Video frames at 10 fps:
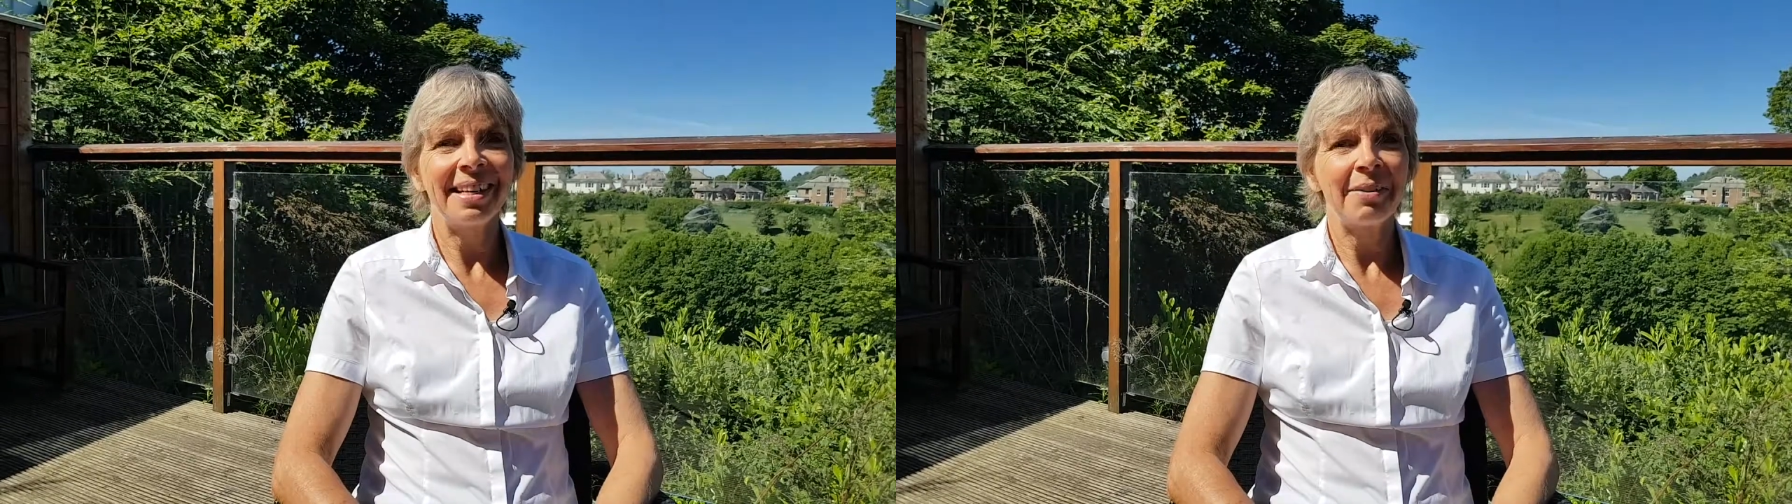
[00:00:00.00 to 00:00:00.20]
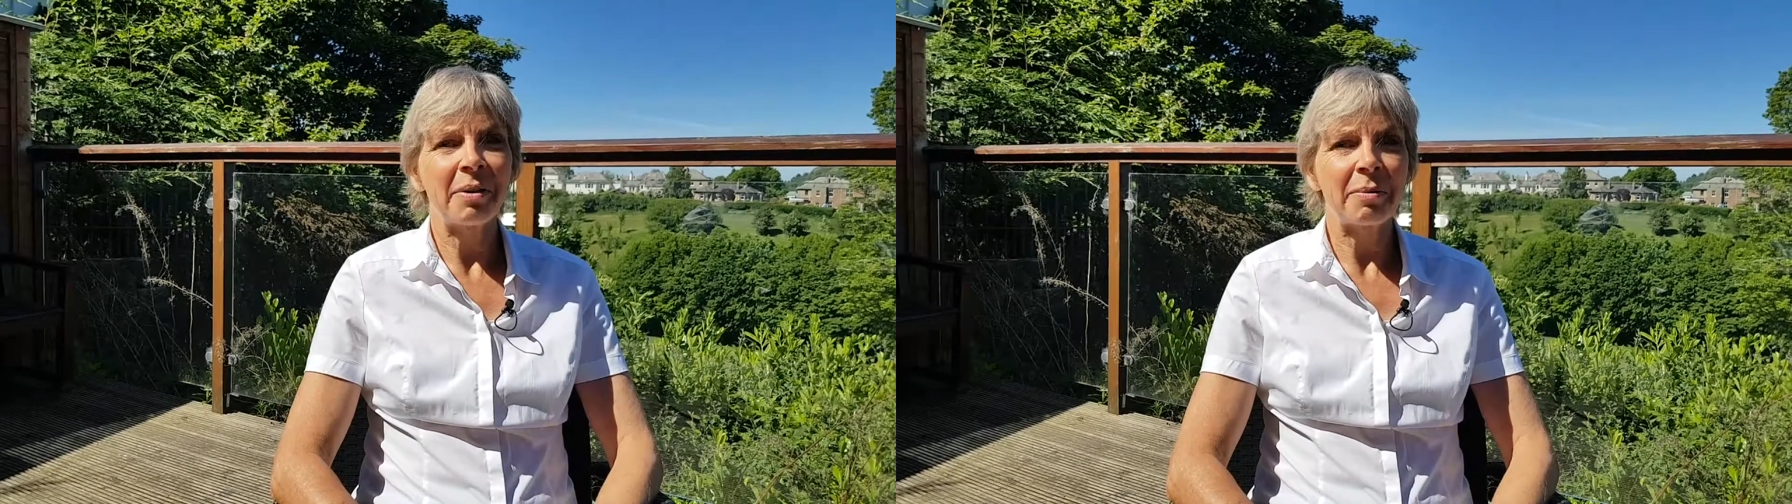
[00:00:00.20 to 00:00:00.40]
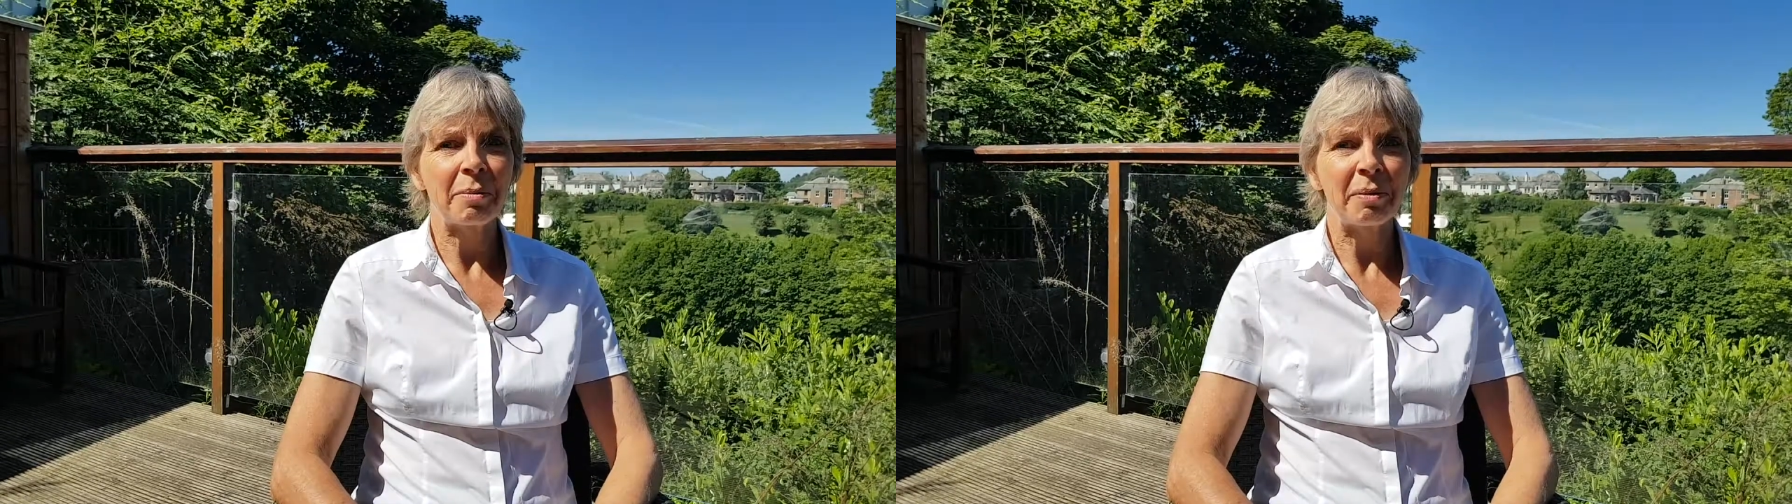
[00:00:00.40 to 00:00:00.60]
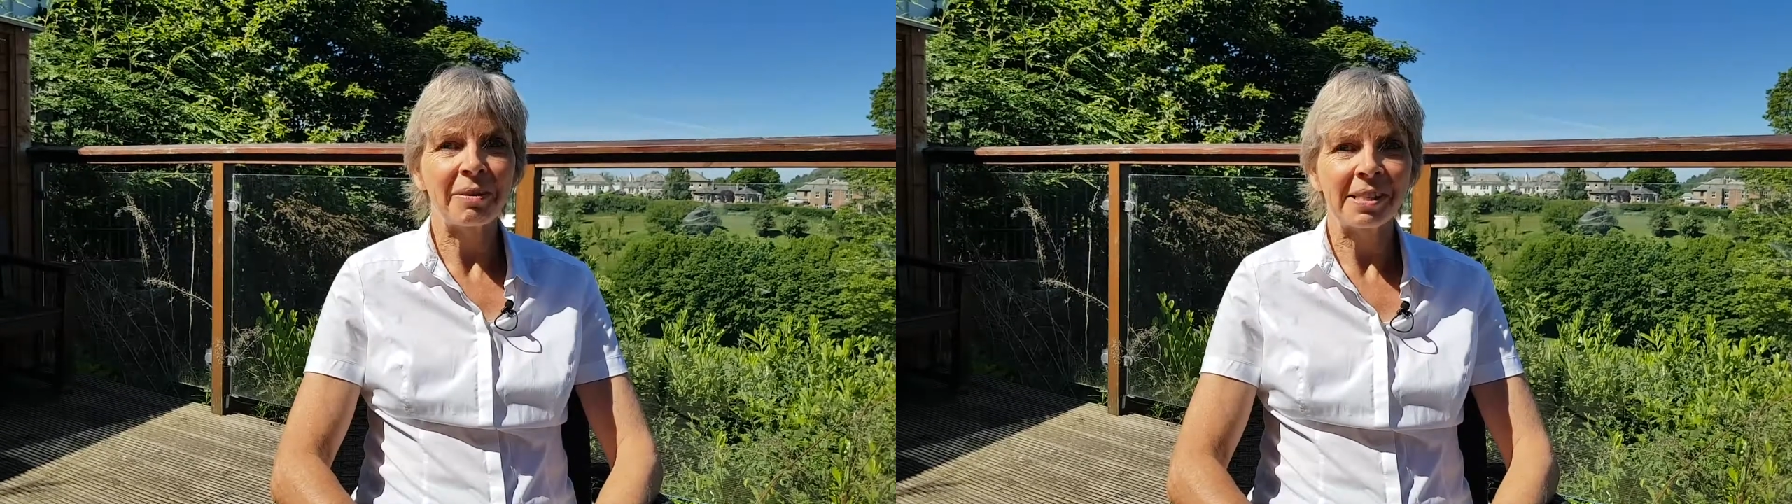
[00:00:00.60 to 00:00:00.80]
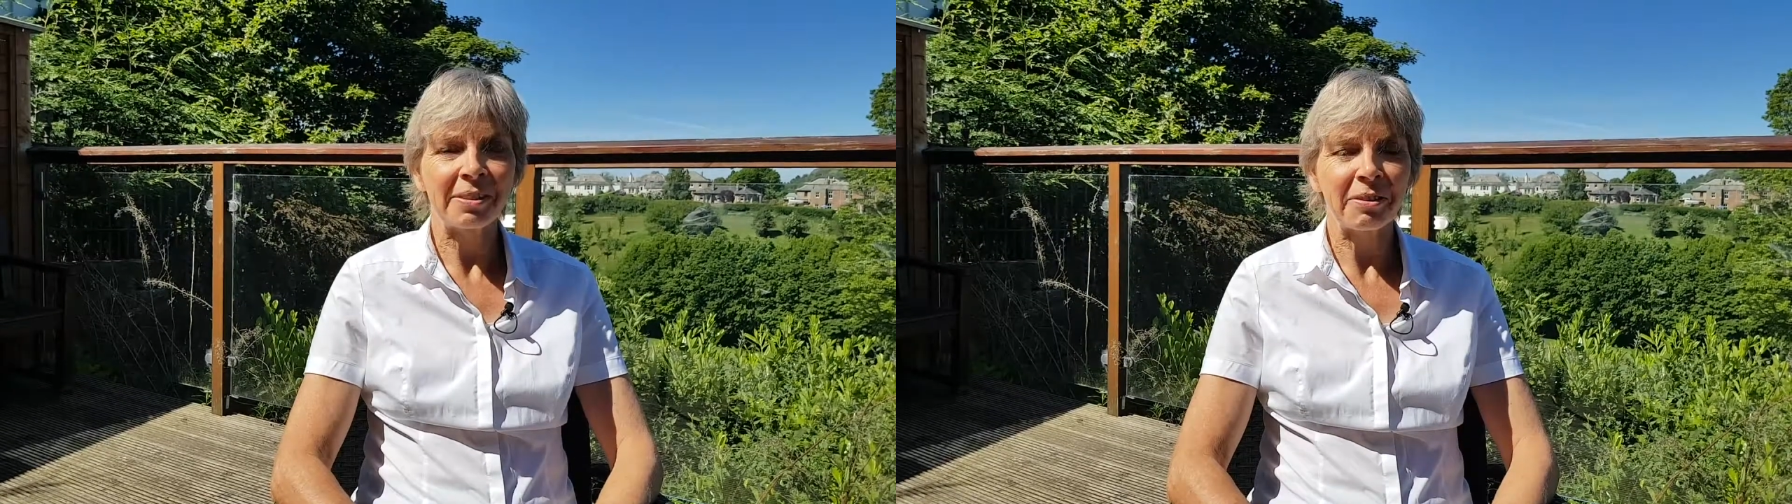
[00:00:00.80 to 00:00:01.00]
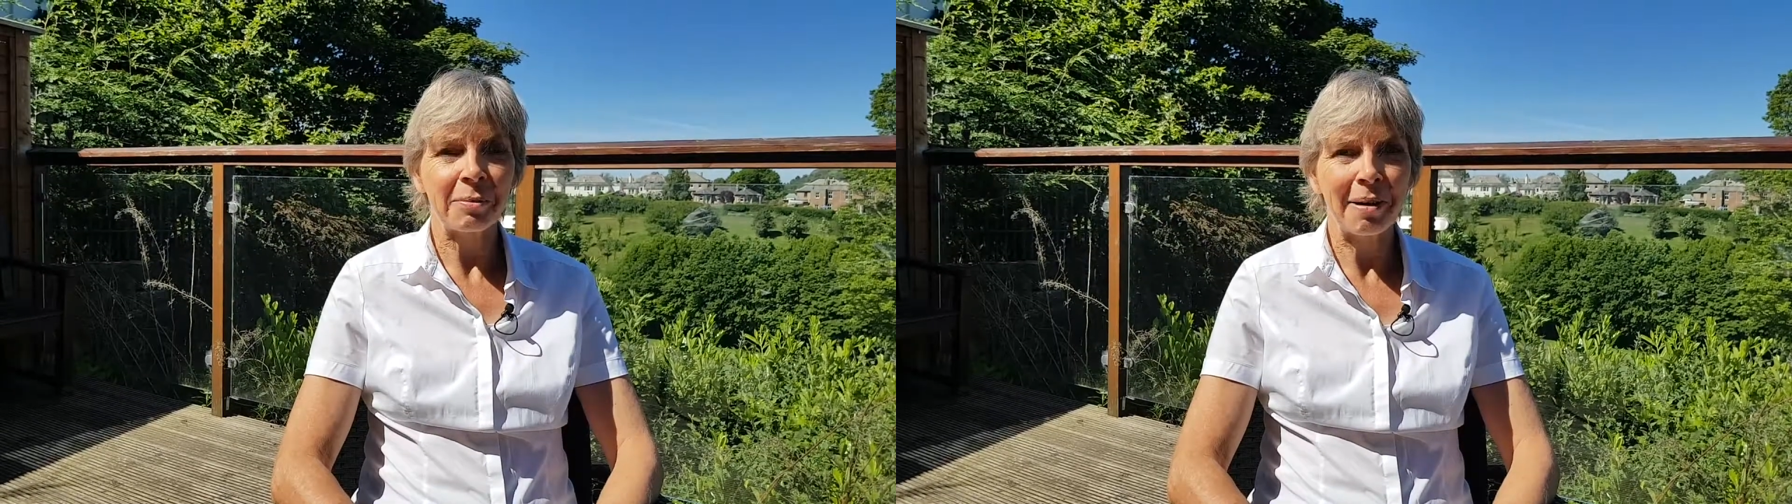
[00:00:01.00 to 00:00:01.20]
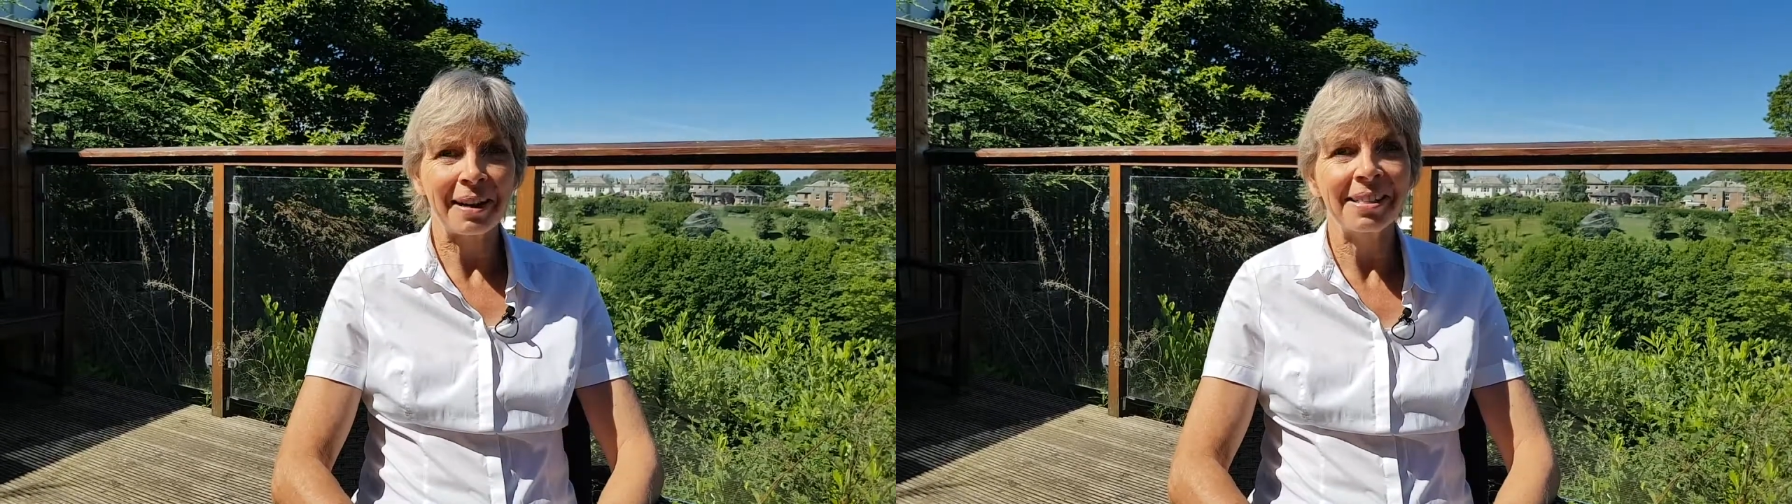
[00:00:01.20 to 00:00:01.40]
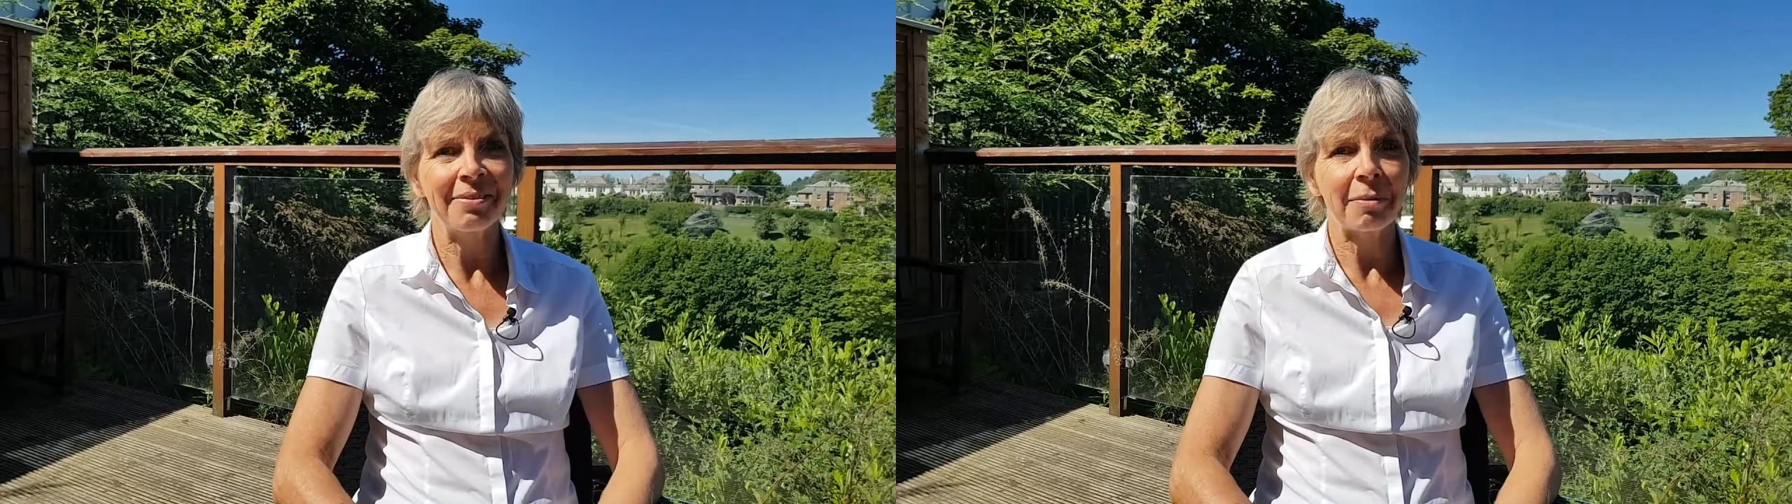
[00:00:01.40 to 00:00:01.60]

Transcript: I'm a professor of comparative